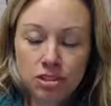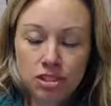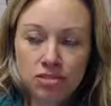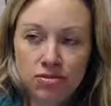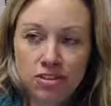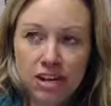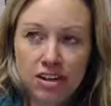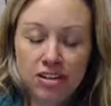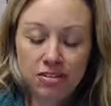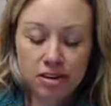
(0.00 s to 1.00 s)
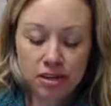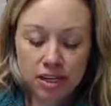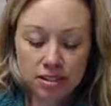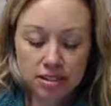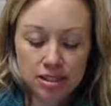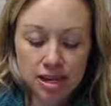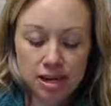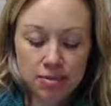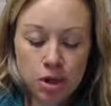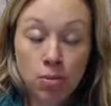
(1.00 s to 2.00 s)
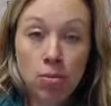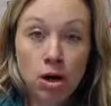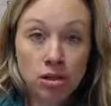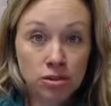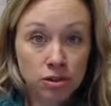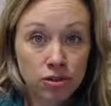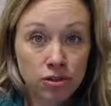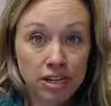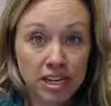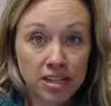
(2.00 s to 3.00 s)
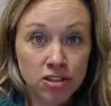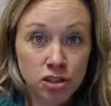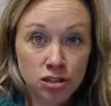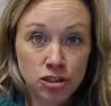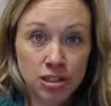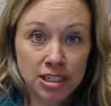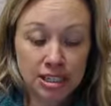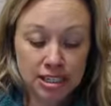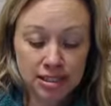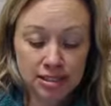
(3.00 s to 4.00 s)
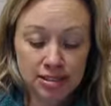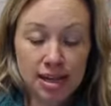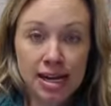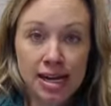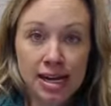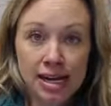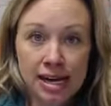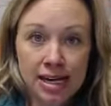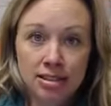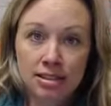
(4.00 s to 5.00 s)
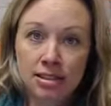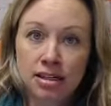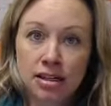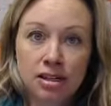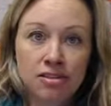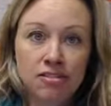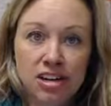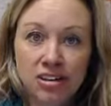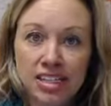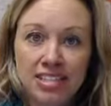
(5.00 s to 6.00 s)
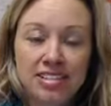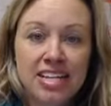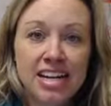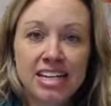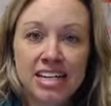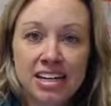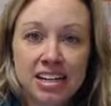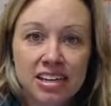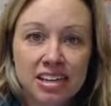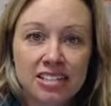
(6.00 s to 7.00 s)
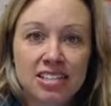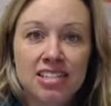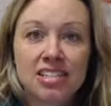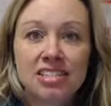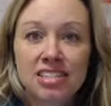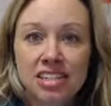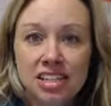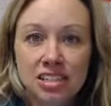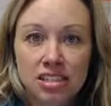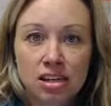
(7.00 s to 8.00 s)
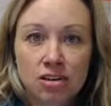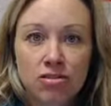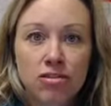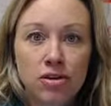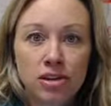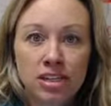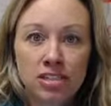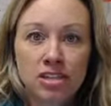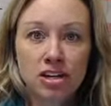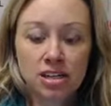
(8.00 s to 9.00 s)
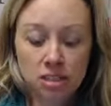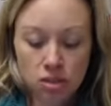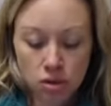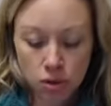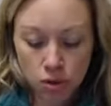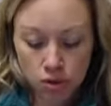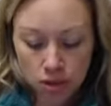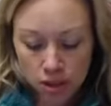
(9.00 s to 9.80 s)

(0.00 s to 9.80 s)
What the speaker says: very focused. Martin Luther King Jr. is a high S, very steady, consistent, focused on his goals.